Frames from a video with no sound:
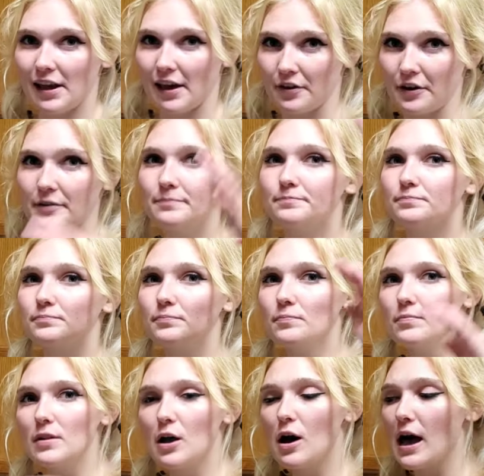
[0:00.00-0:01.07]
together.
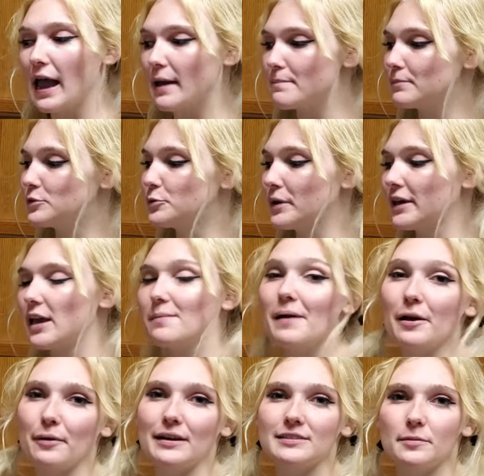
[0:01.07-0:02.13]
I'm tweaking
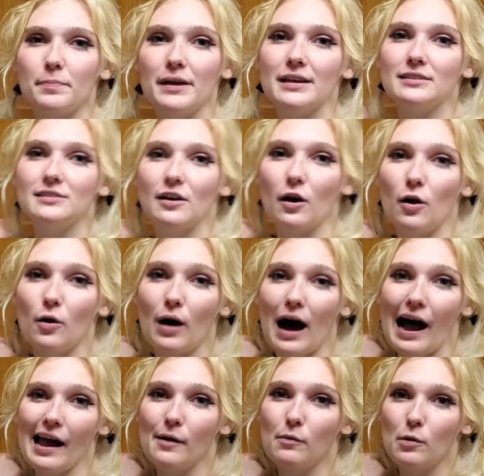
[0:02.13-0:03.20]
my recipe, so
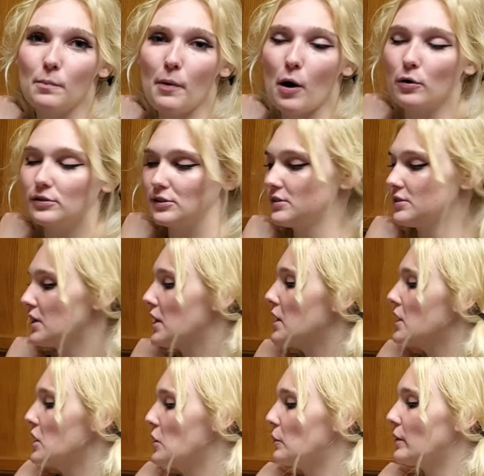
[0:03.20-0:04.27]
I will post
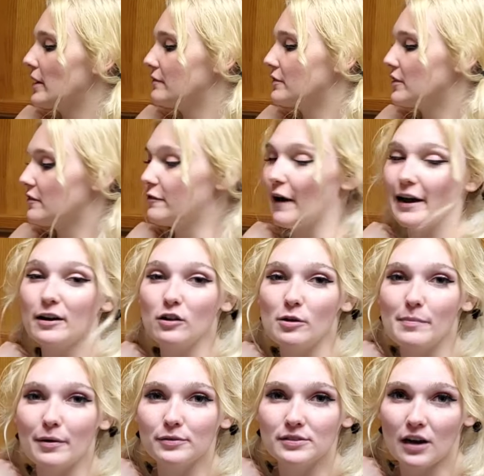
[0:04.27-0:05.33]
whatever the final
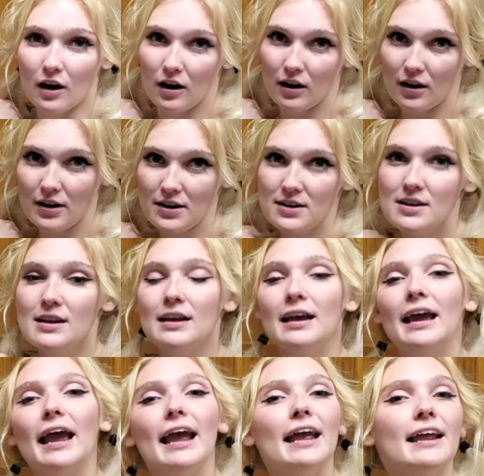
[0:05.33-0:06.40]
amounts are
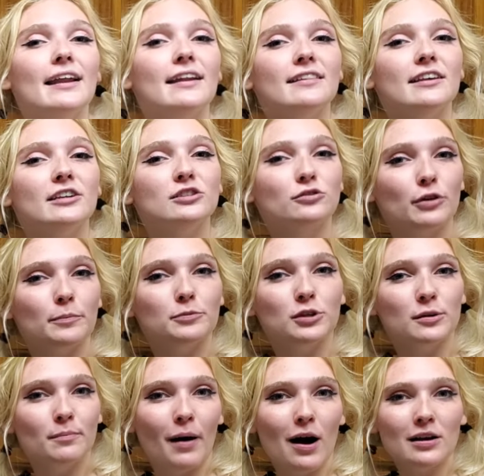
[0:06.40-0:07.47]
in the
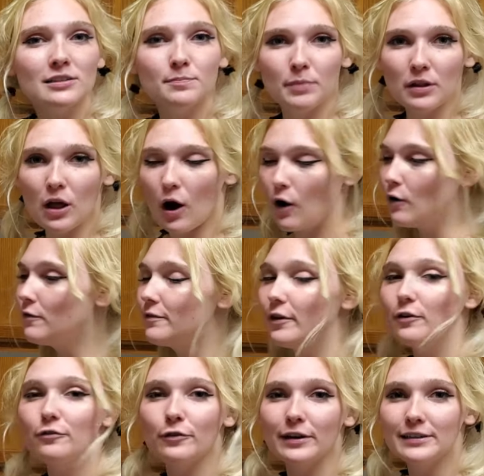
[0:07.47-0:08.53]
description box below.
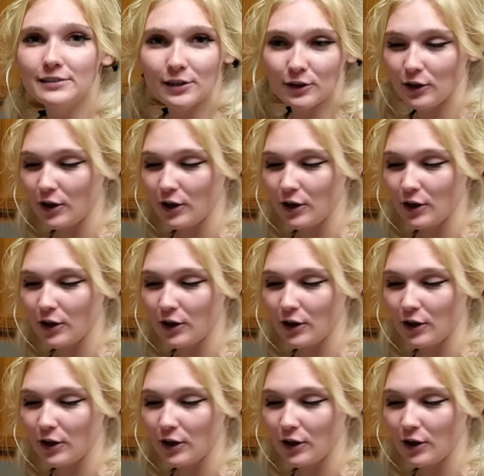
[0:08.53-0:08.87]
Feel free to